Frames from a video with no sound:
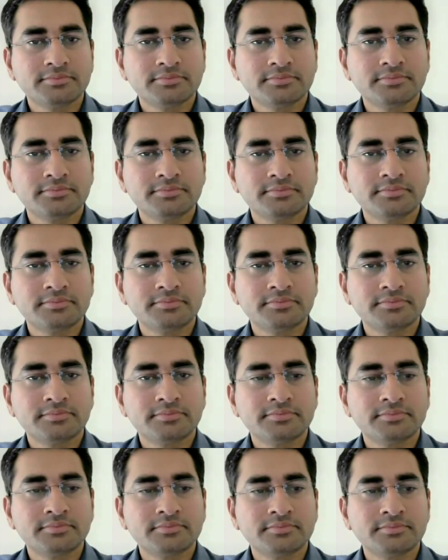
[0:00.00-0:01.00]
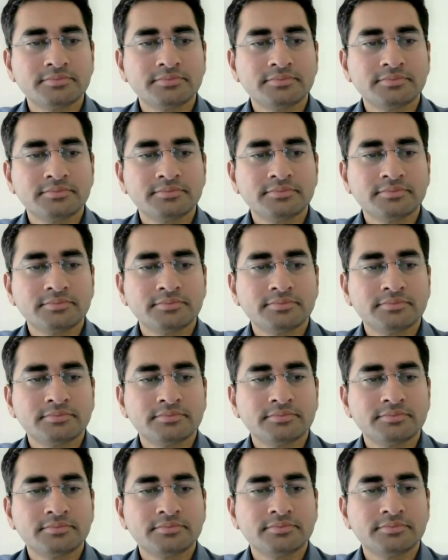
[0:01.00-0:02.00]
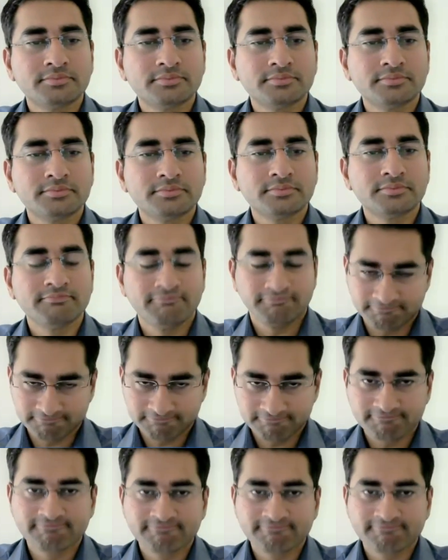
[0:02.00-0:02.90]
(not speaking)